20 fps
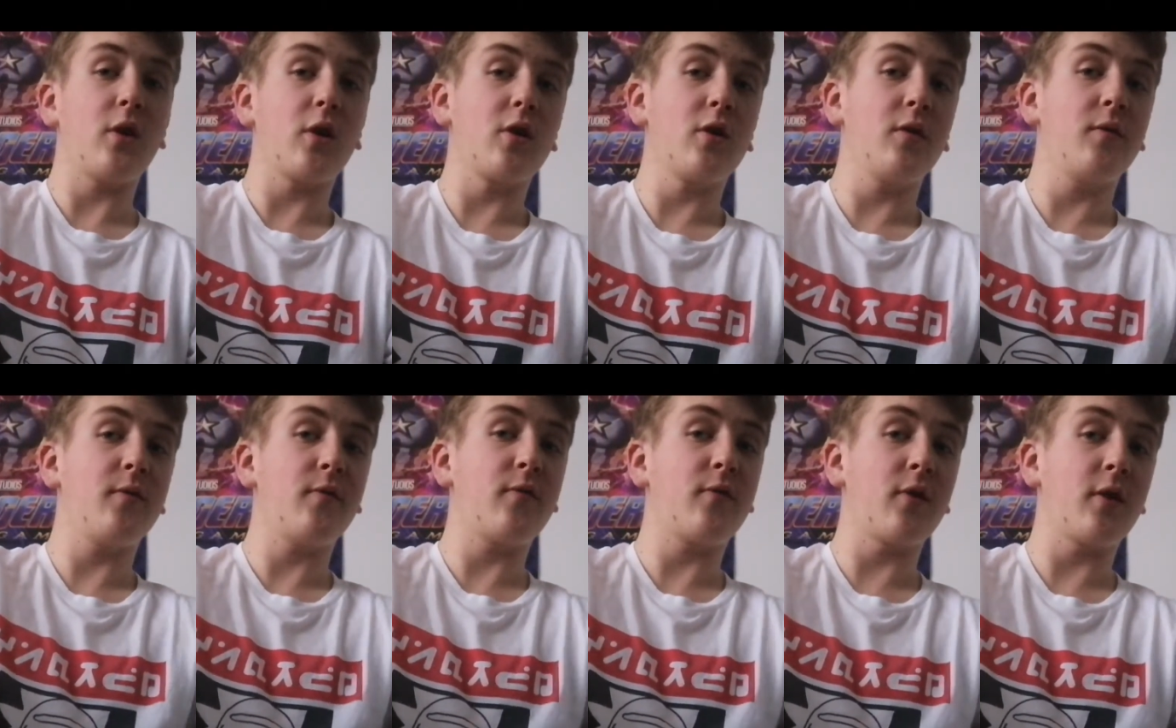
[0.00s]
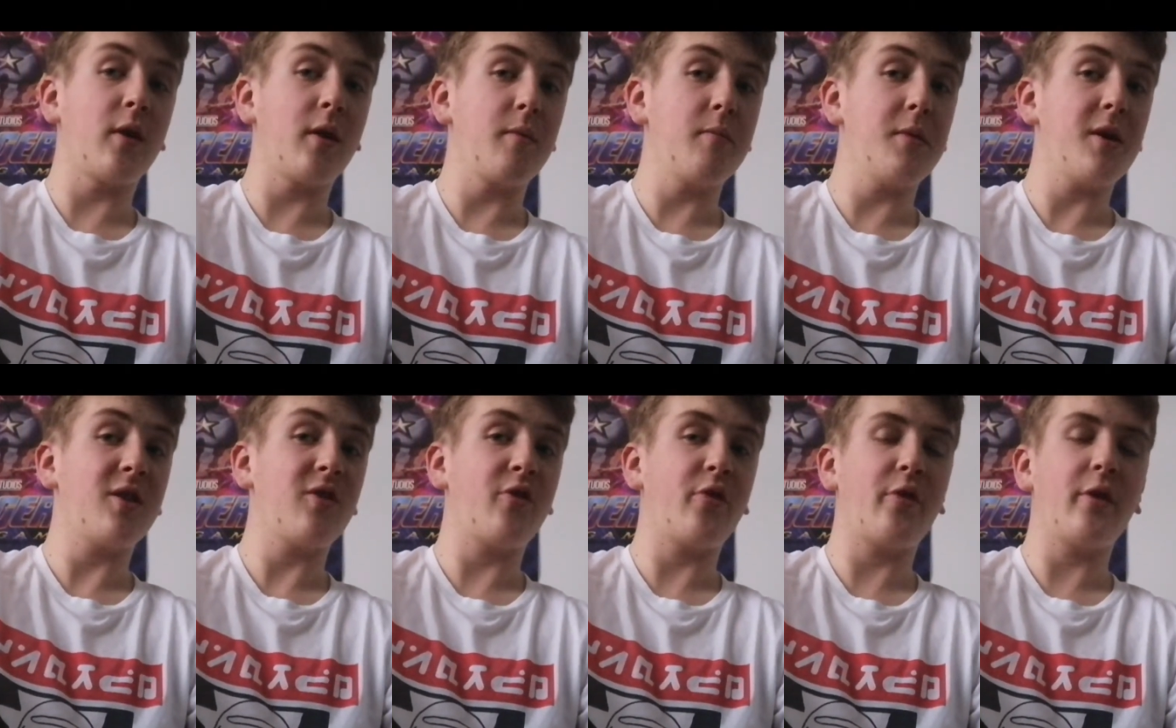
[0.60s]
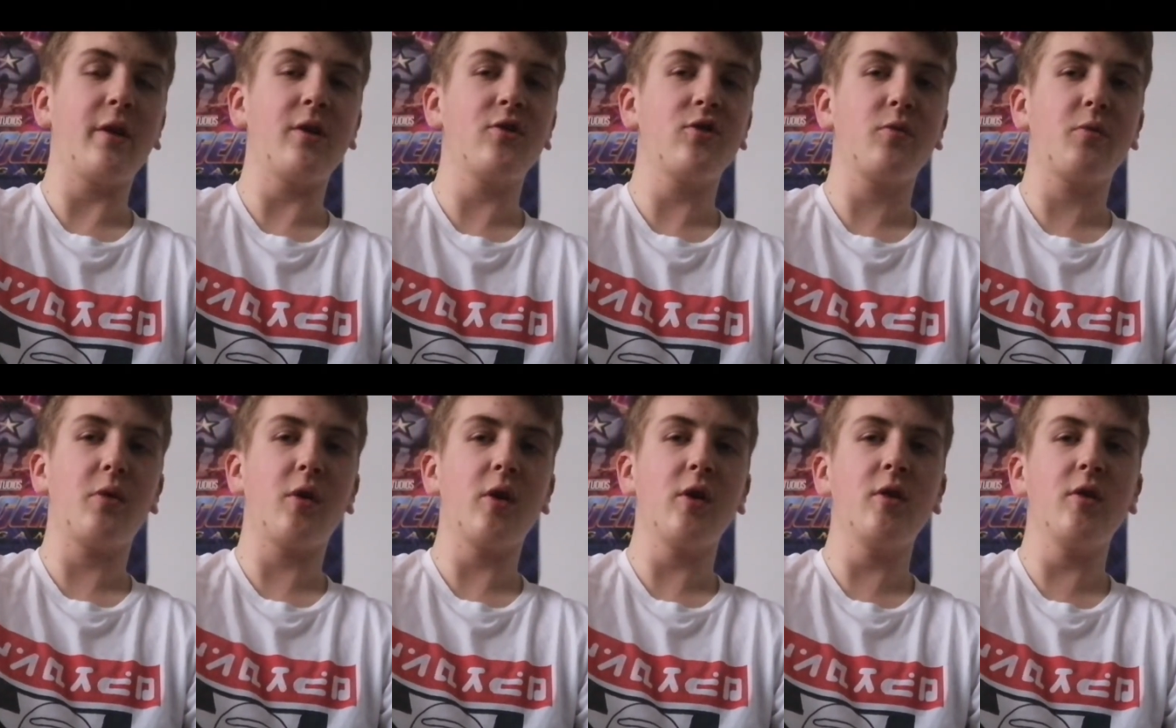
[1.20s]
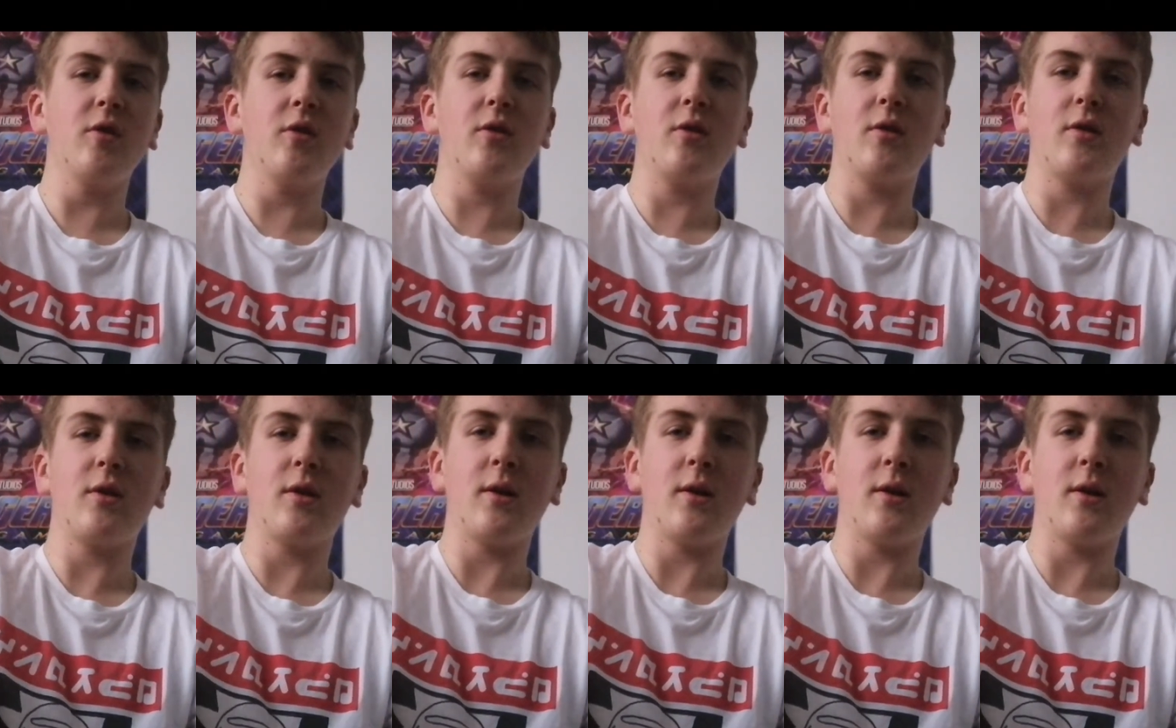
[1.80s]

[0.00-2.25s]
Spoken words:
Heard fairly mixed things about it.